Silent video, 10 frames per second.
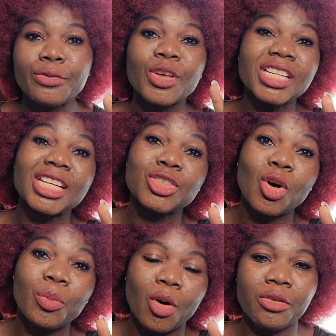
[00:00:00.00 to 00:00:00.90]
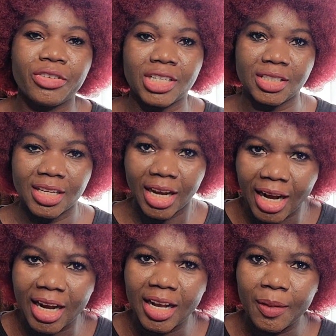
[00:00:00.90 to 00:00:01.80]
get a job offer,
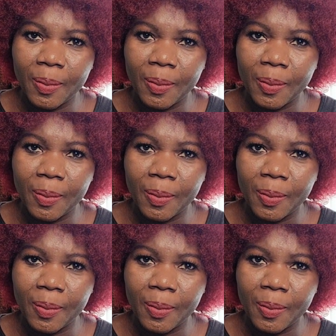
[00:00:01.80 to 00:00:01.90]
uh-huh,